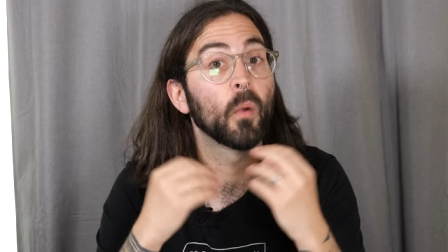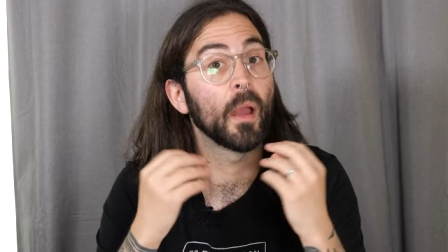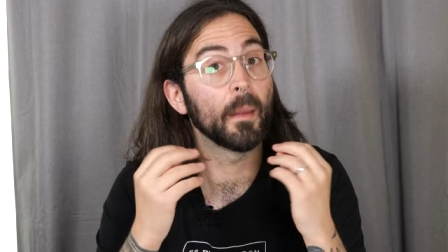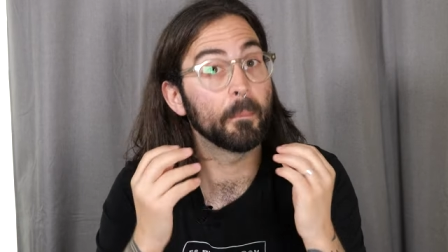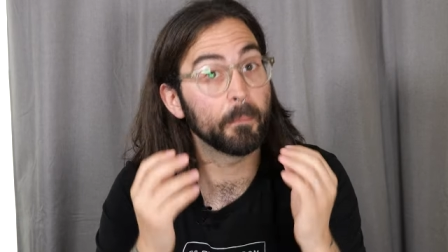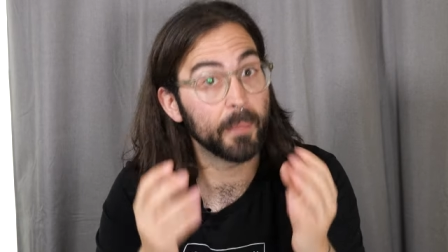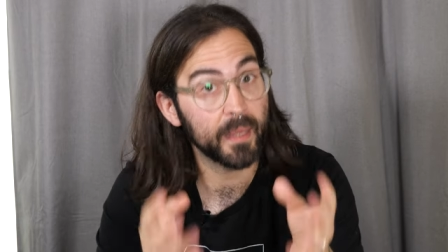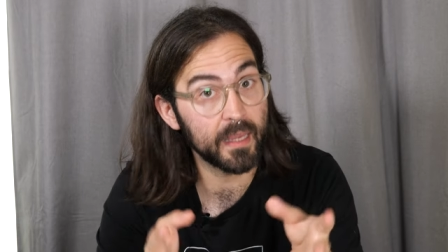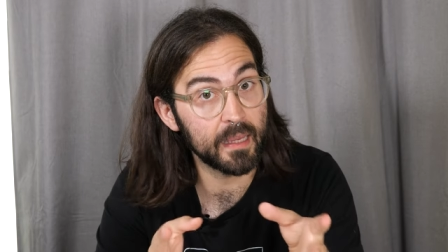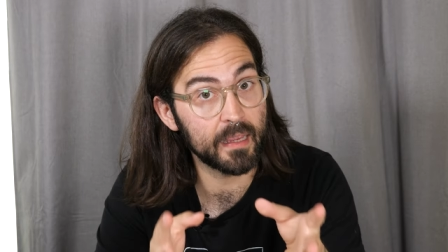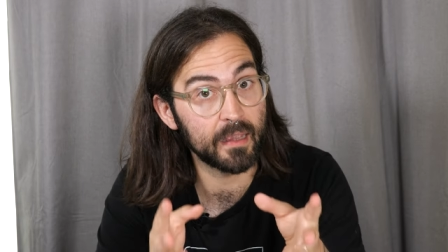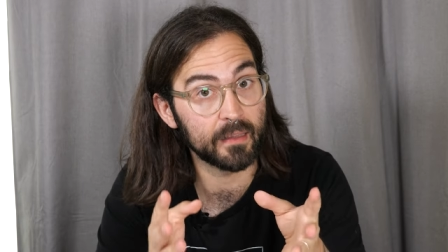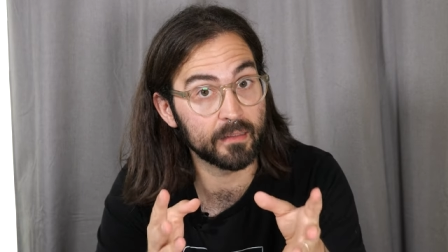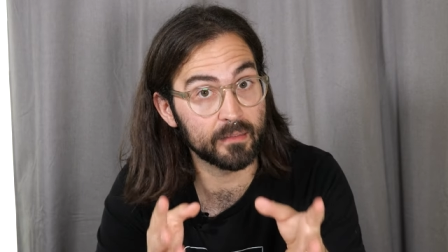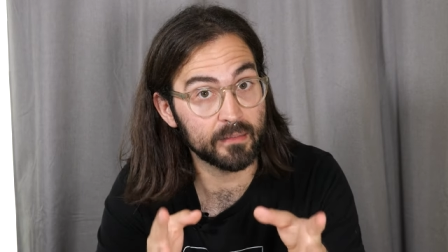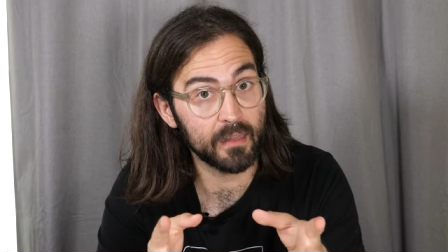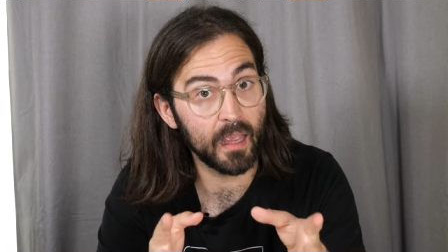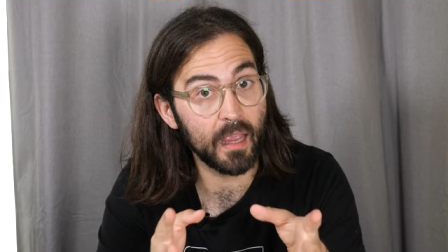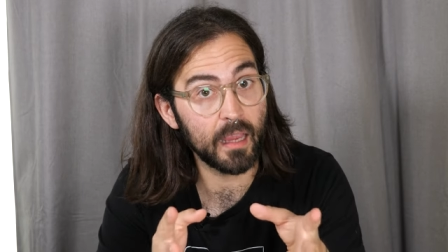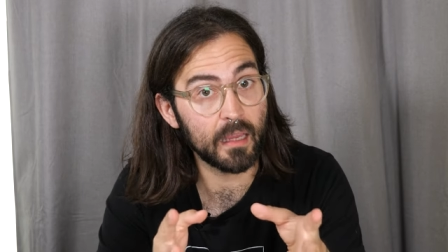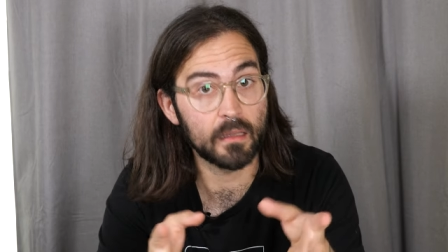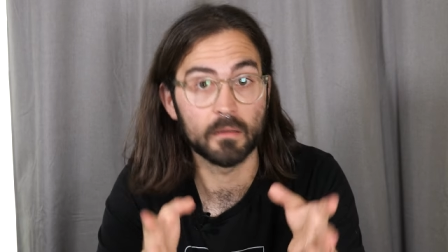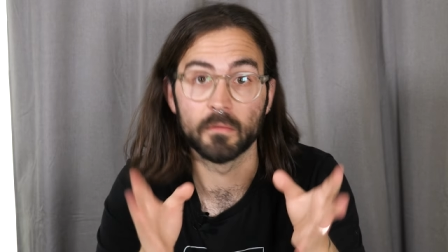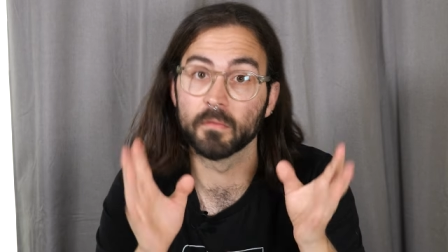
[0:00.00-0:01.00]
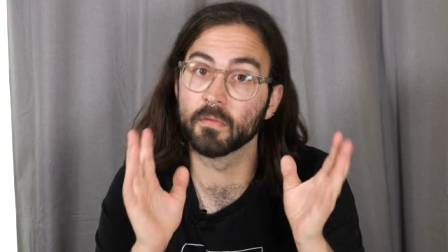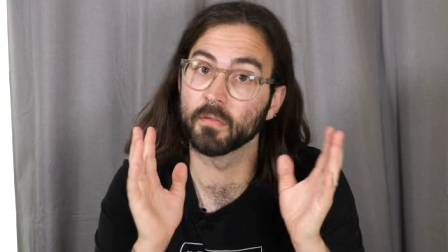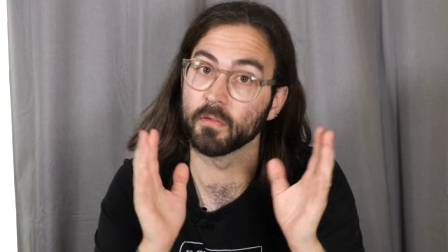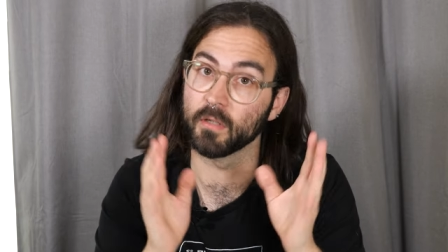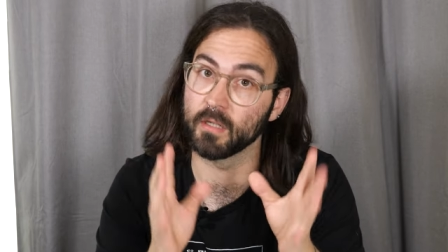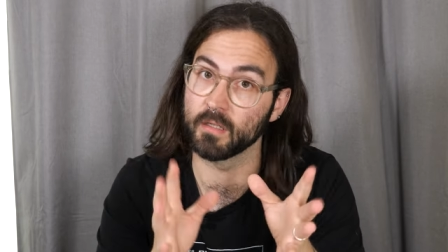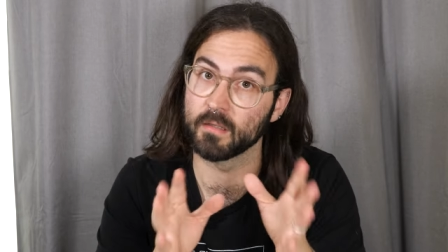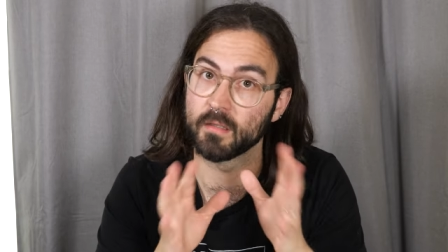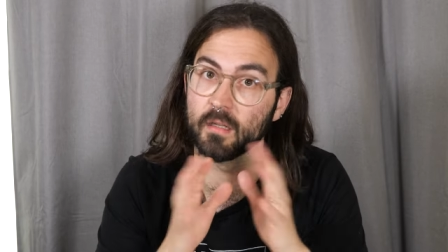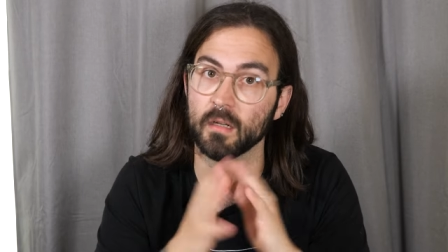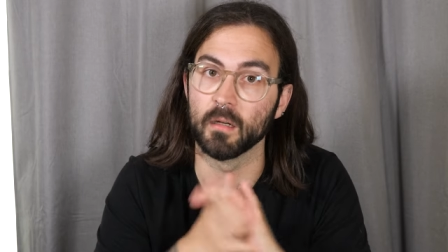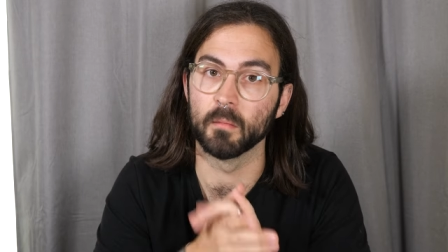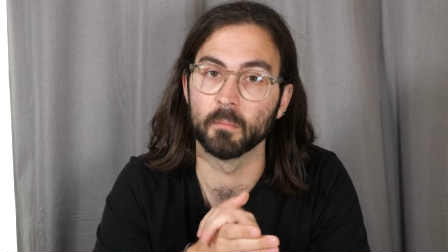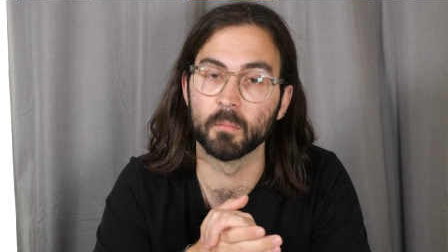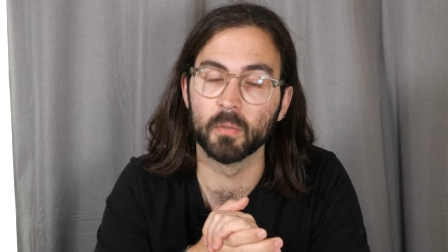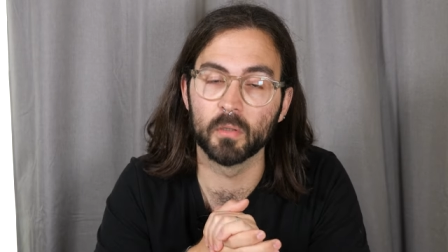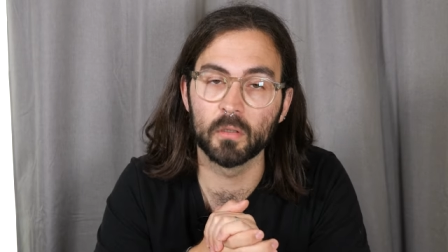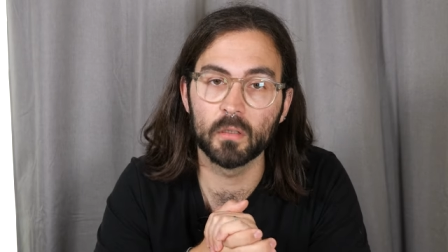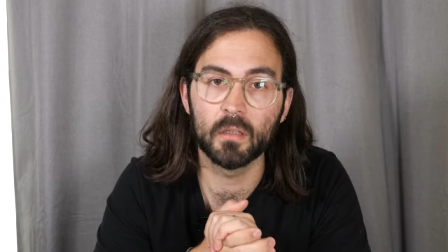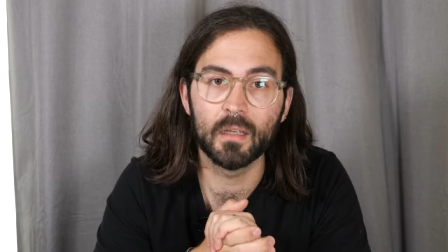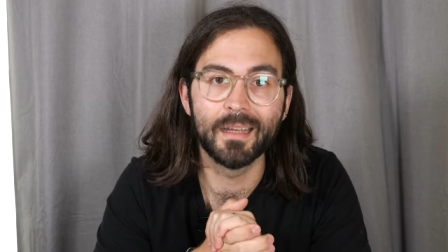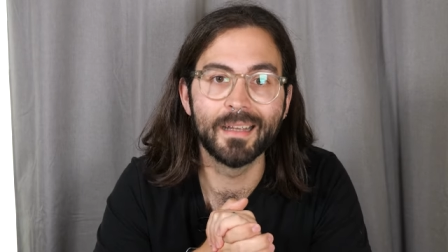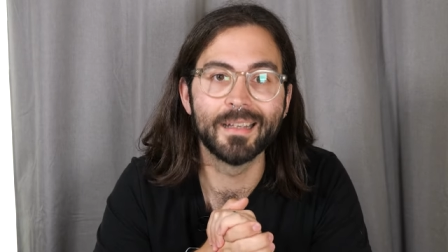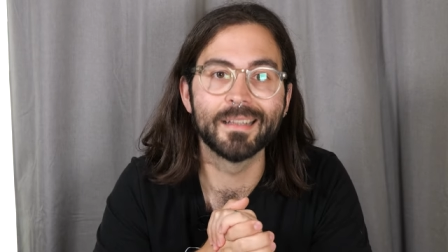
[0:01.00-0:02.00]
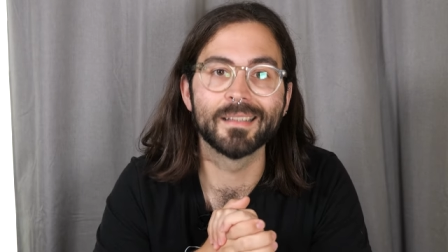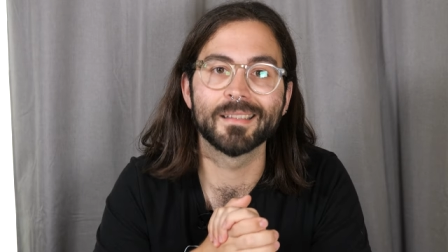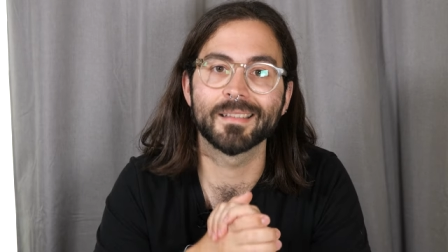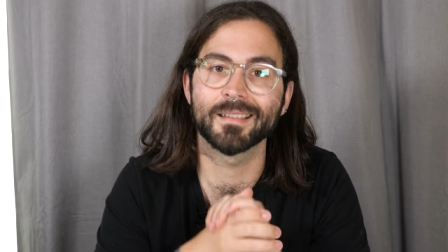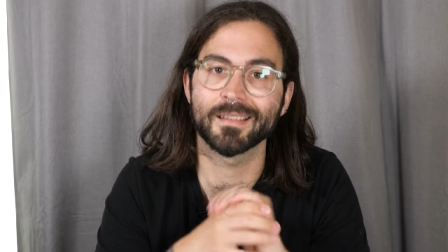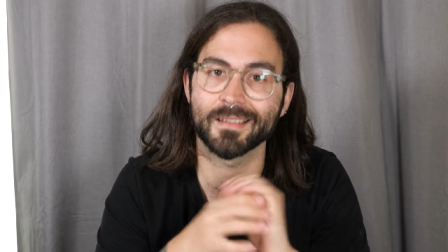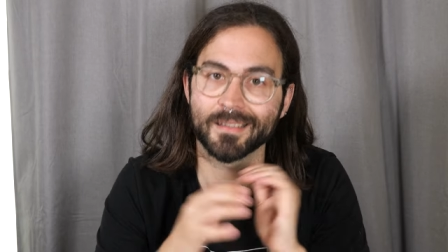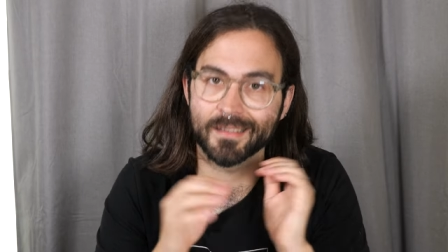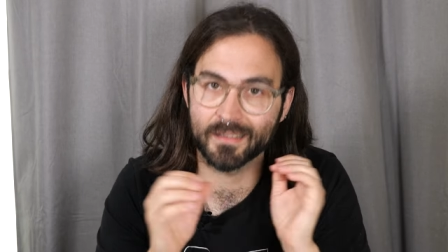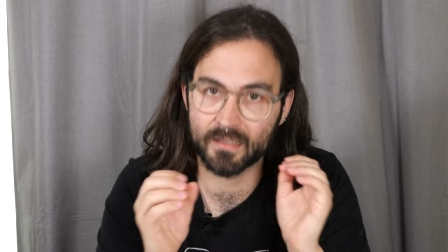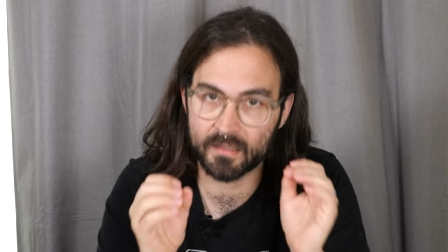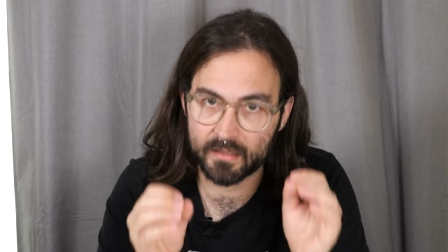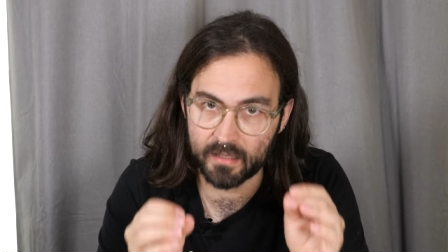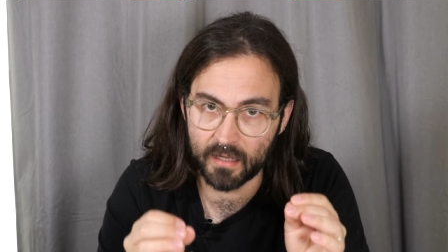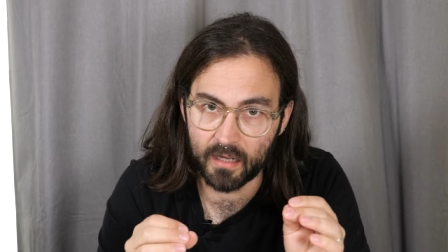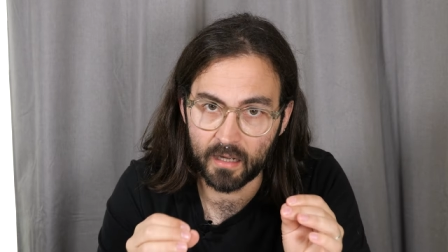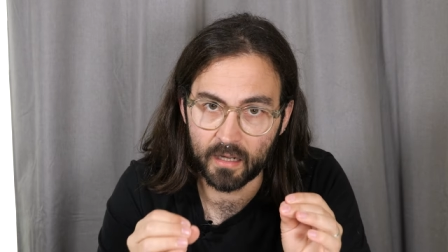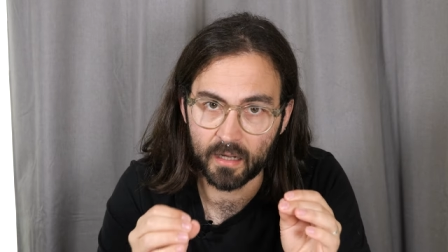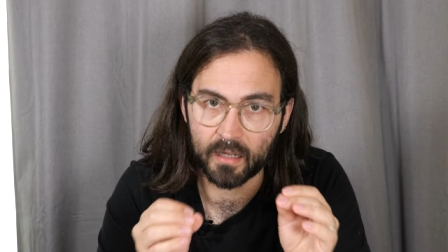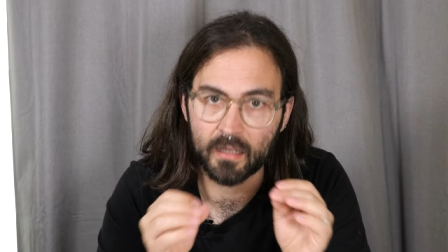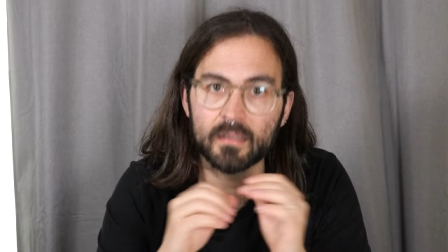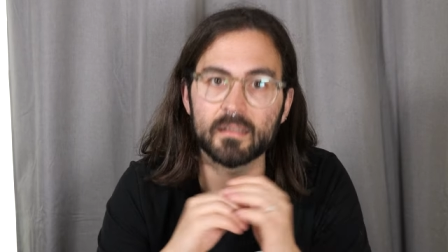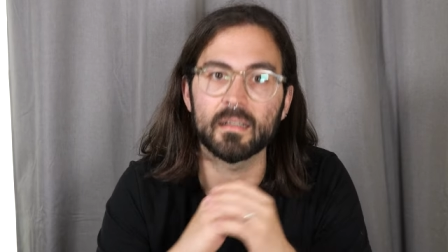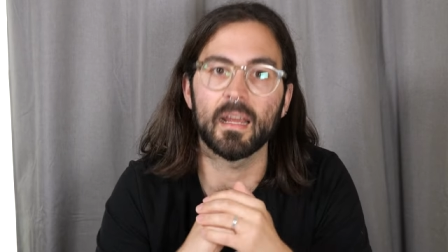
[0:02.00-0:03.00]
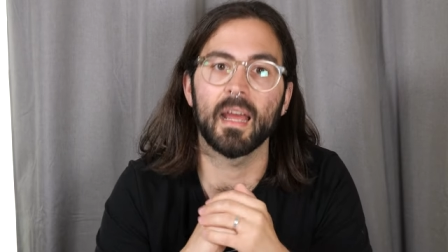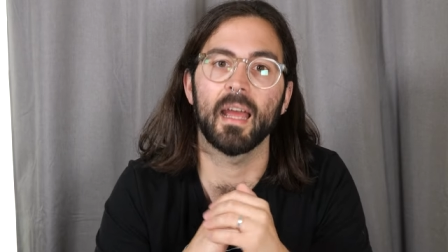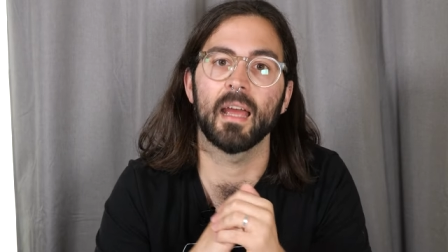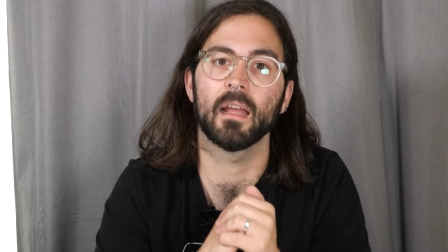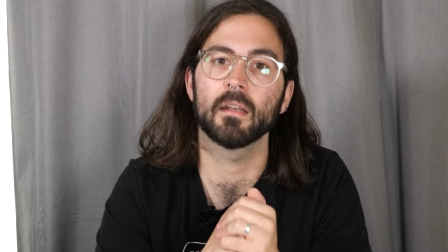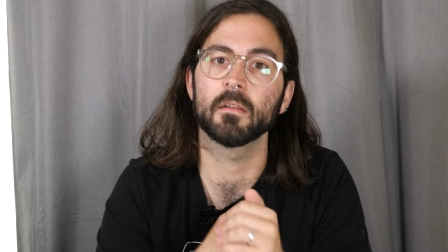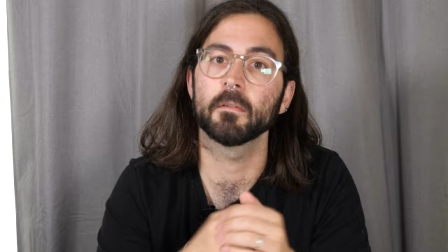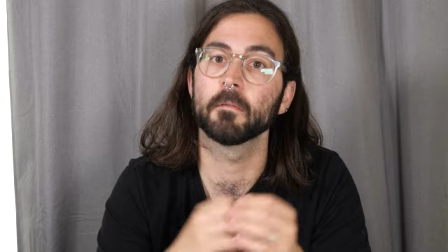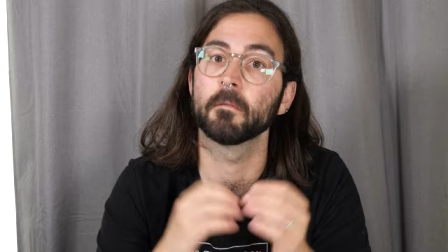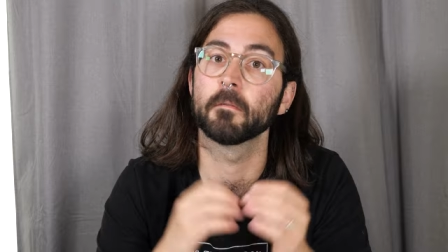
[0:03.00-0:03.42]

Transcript: where PSA, for example, start at